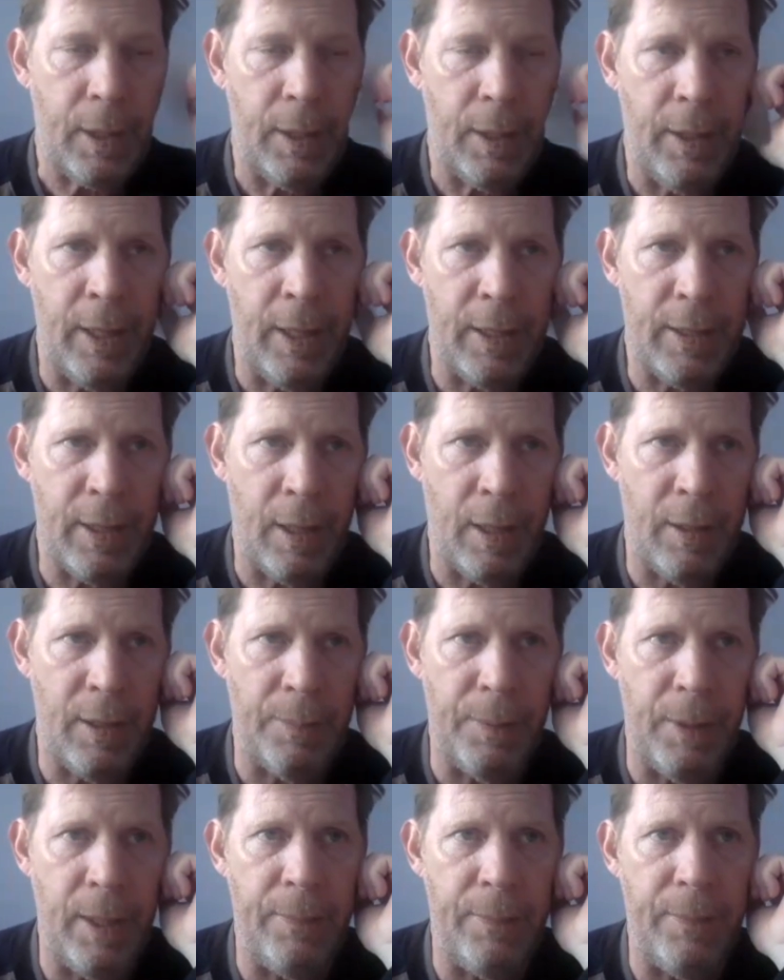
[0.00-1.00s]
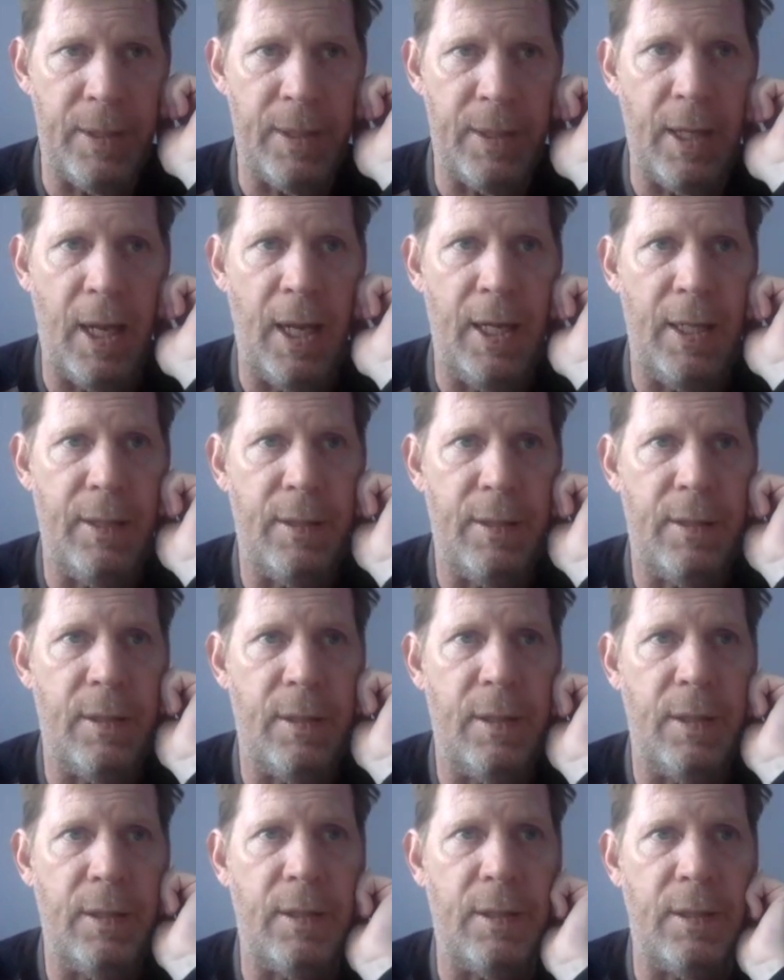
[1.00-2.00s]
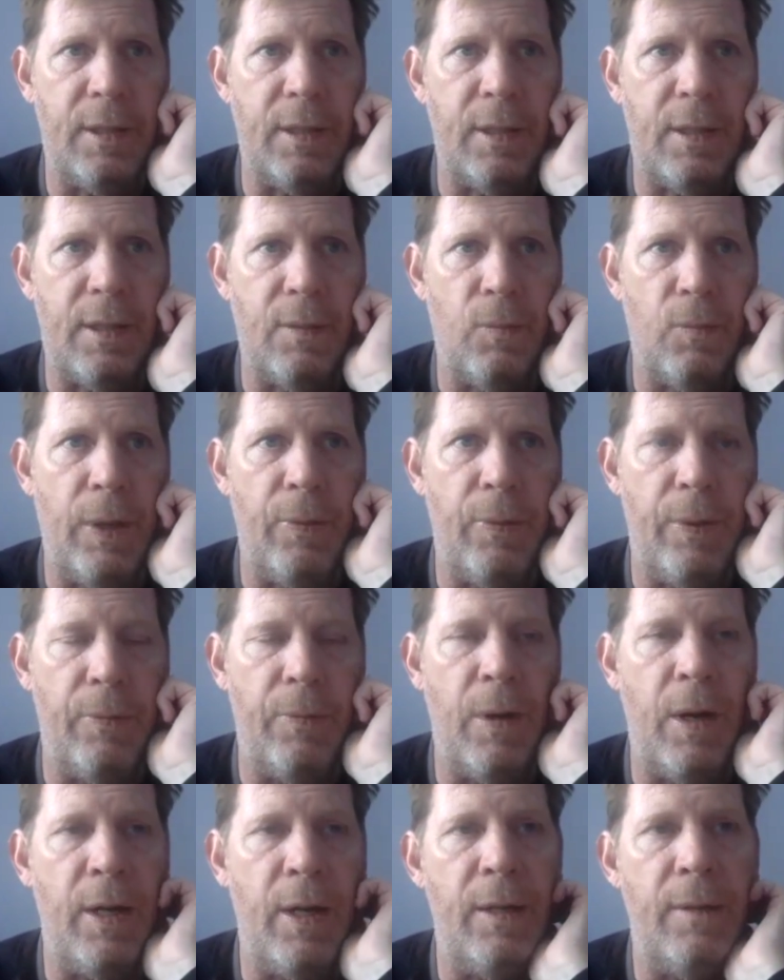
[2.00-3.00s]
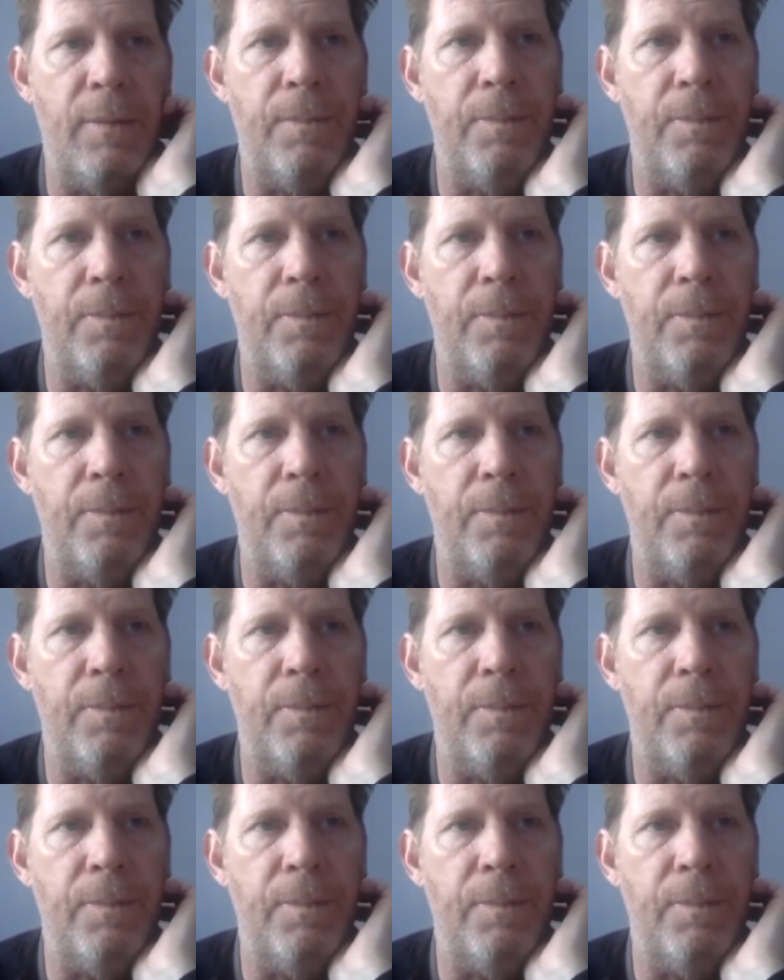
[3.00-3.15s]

then it's hard to blame the size. It's just the way we run it.